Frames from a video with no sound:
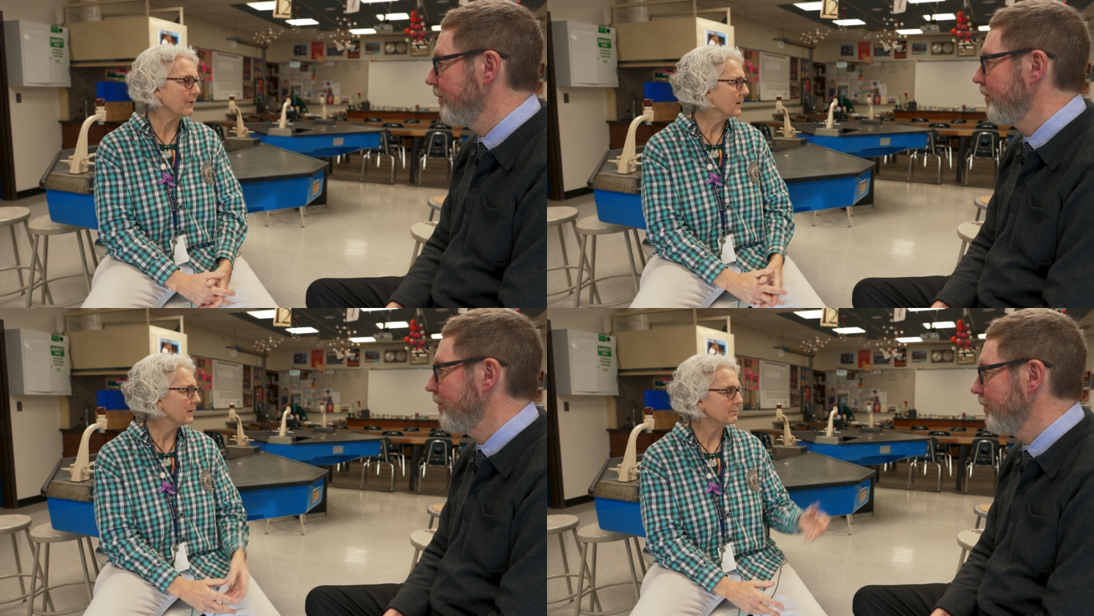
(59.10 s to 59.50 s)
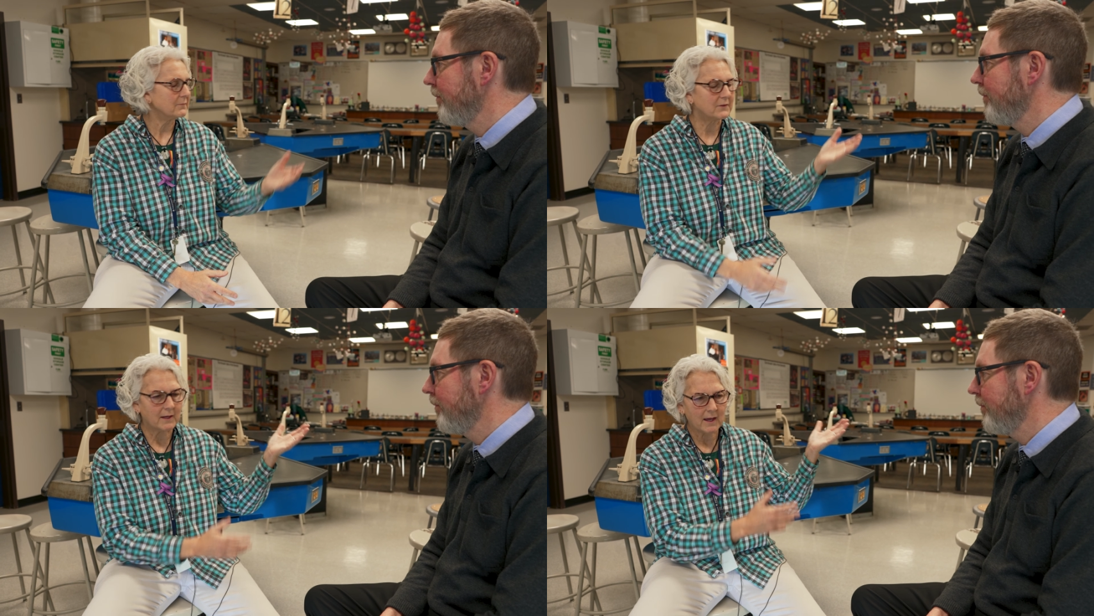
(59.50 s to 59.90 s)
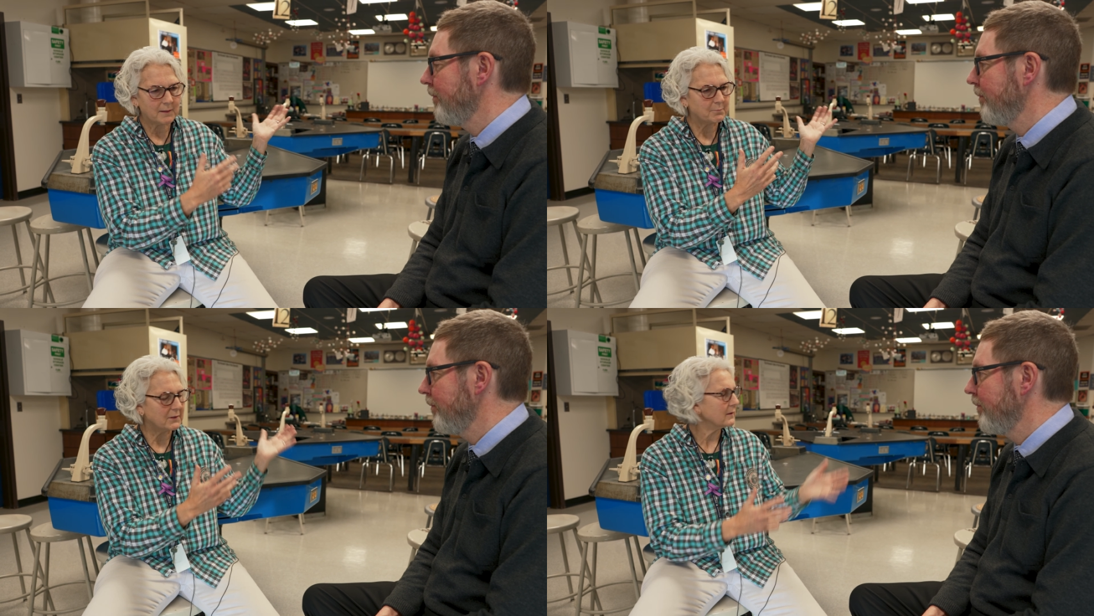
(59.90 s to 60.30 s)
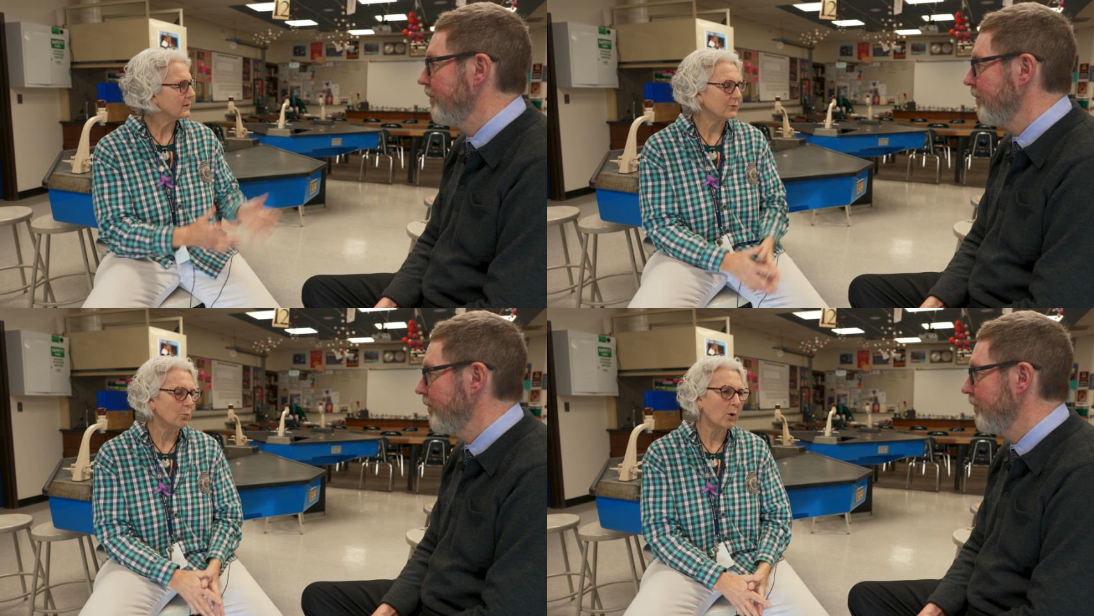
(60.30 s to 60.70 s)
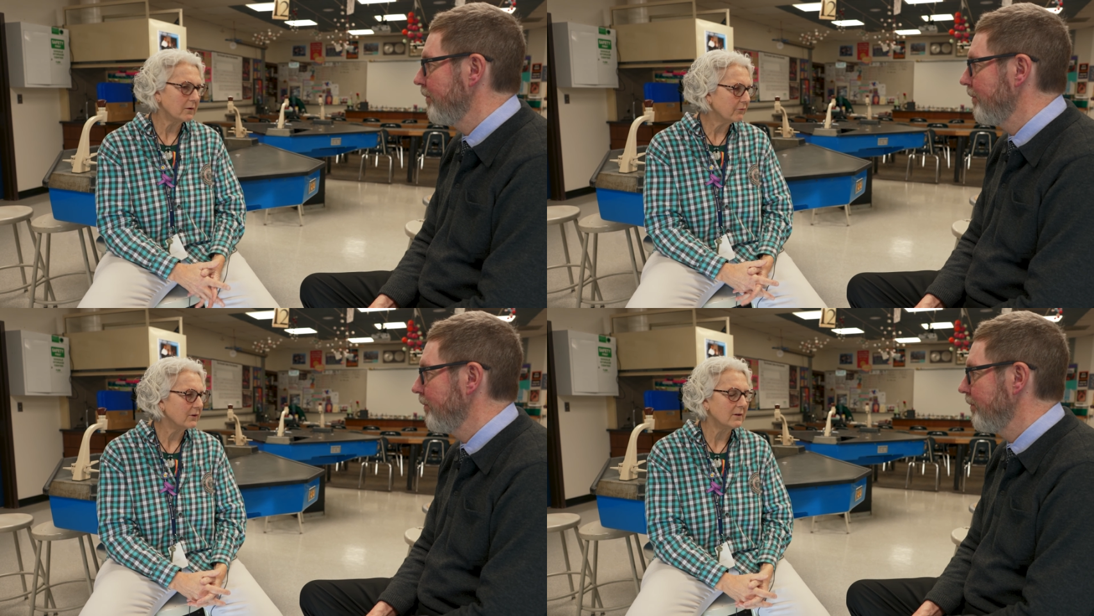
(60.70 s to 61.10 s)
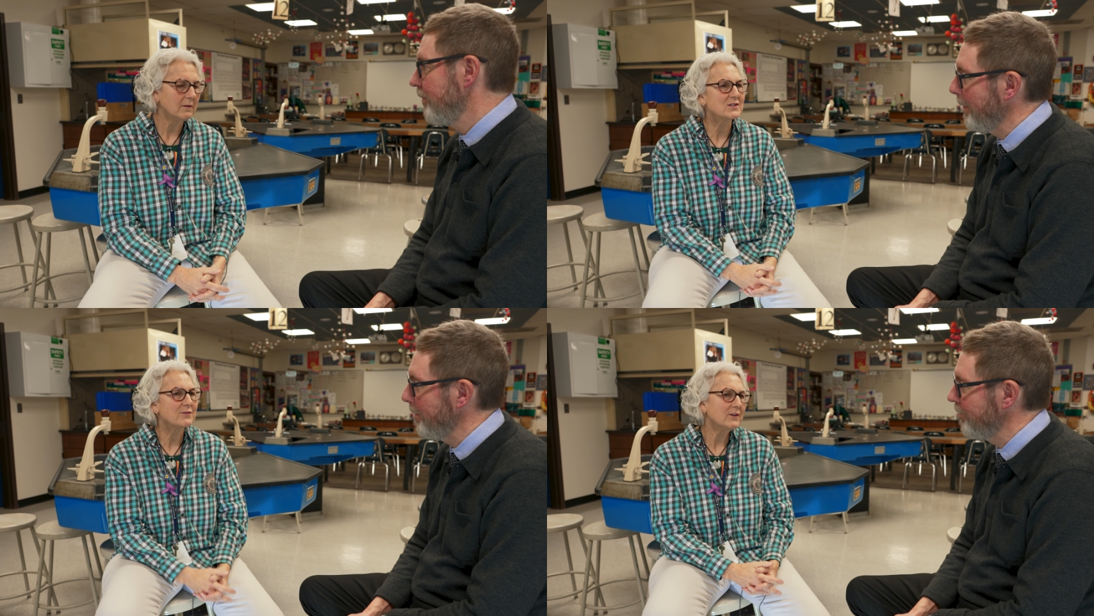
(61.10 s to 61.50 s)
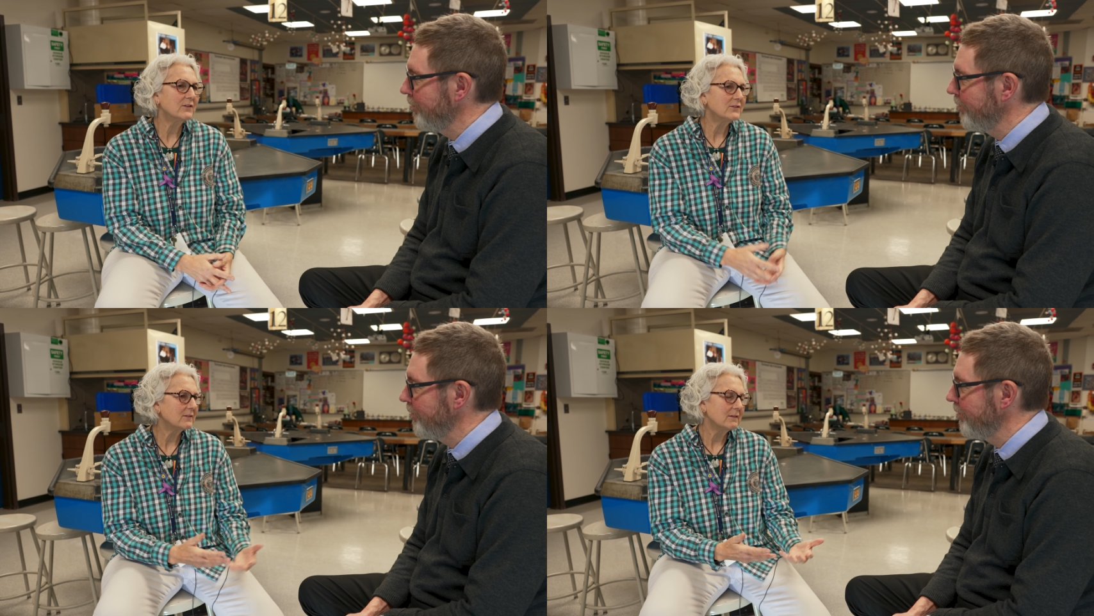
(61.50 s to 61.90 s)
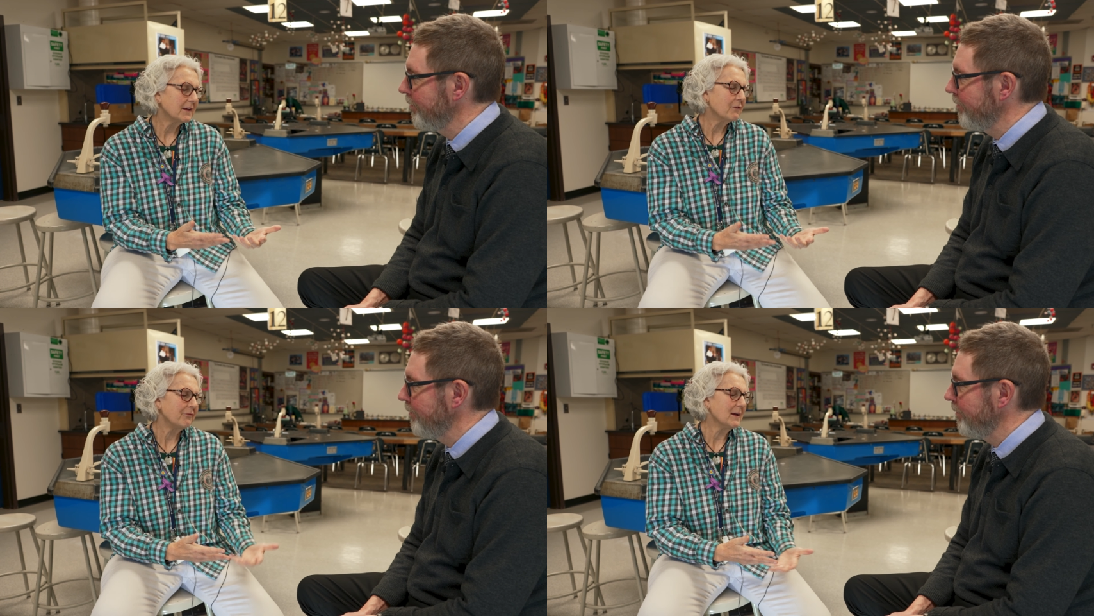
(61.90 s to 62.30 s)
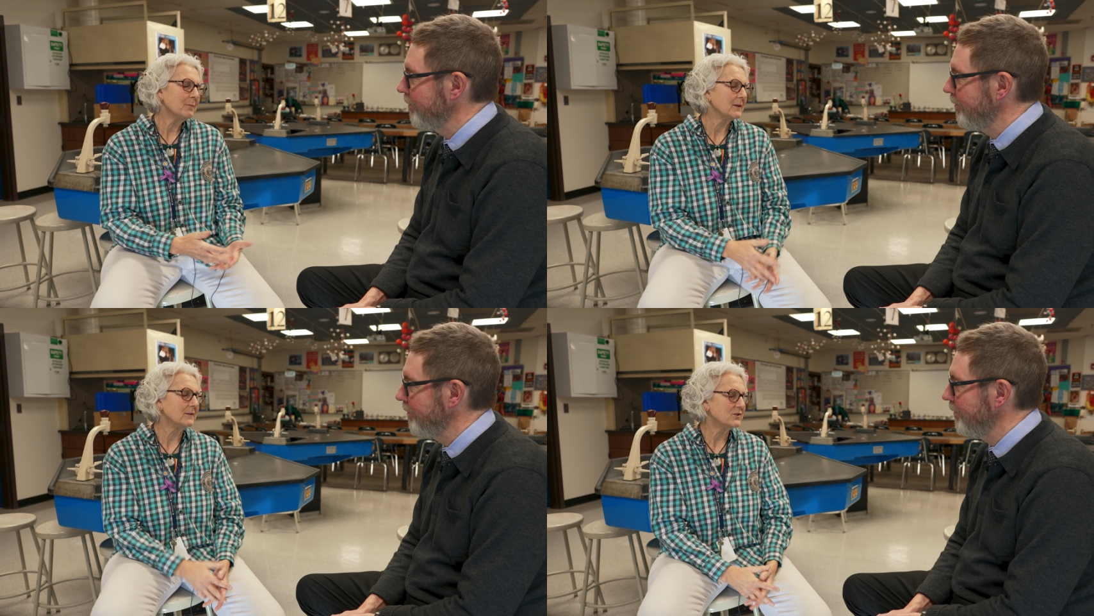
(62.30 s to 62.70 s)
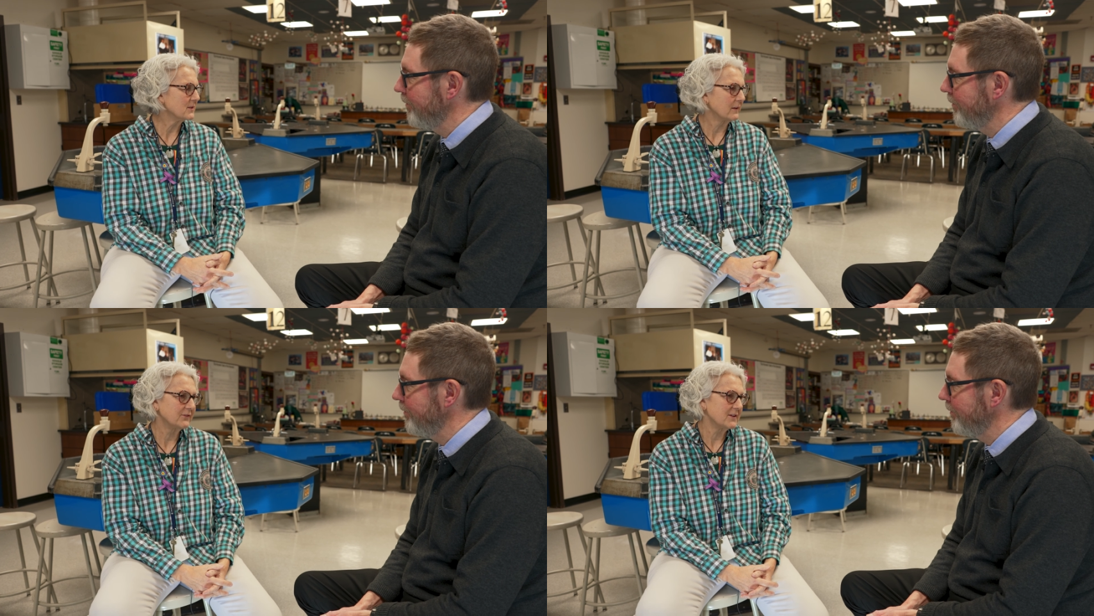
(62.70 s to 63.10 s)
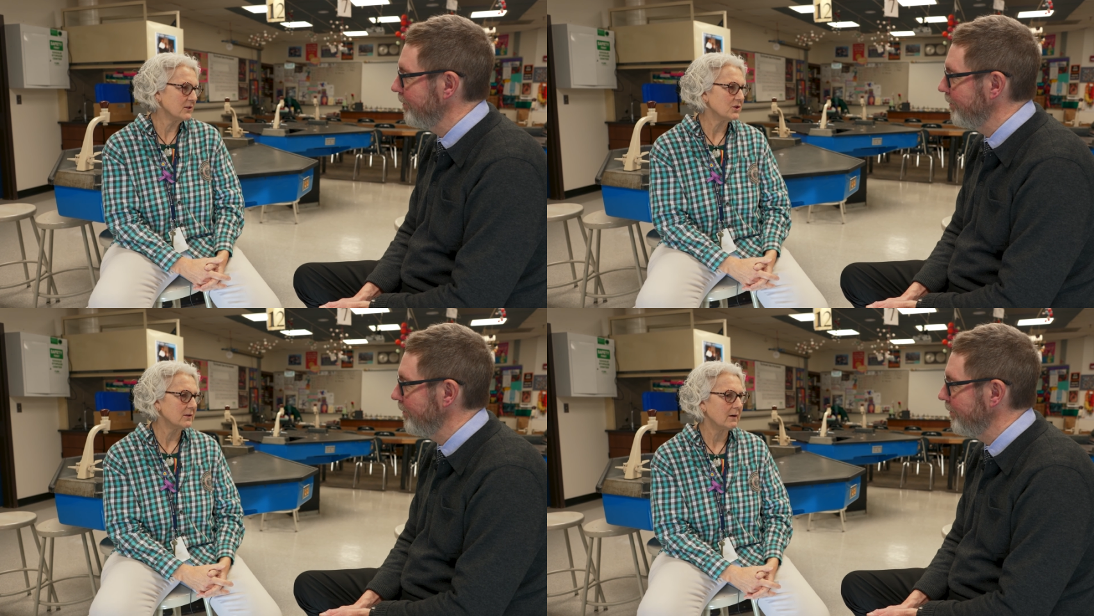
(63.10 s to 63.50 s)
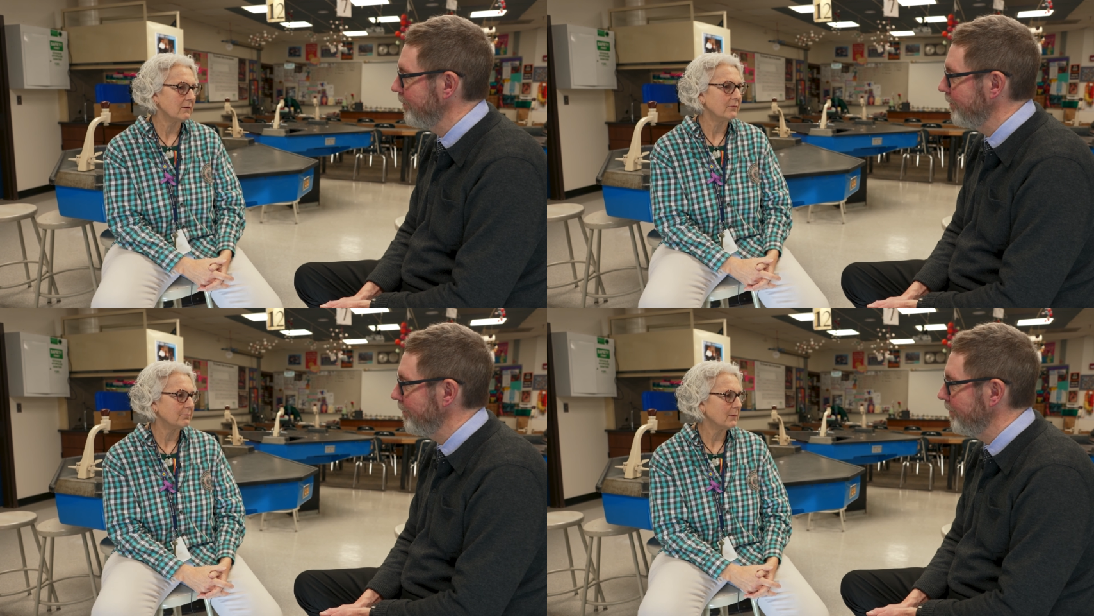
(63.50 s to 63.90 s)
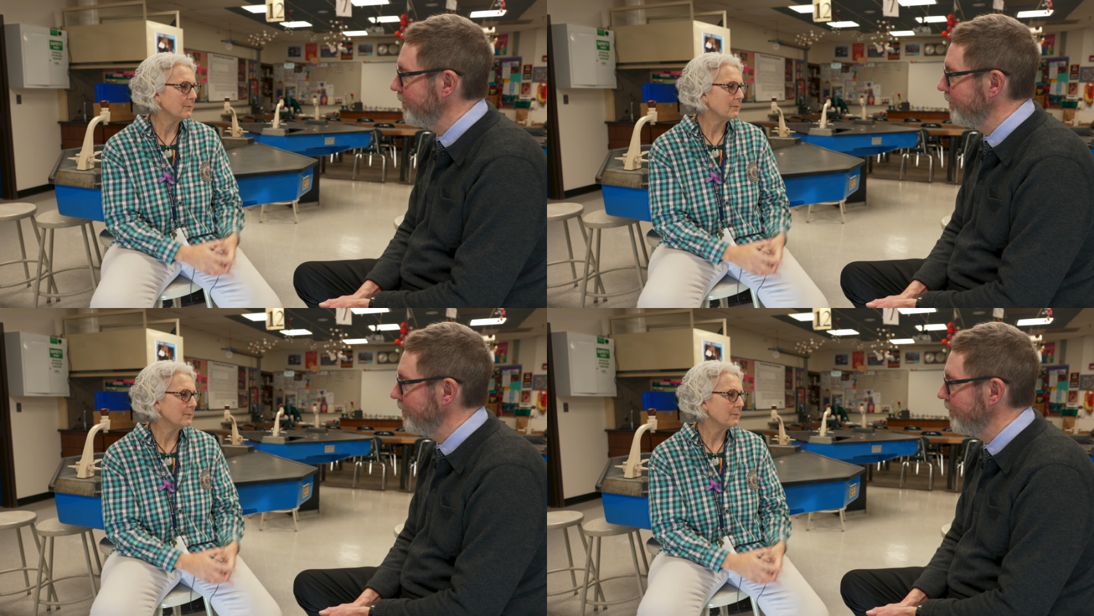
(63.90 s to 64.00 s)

Speaker 1: Um, the admin is wonderful. It just feels like a family and just an extension of my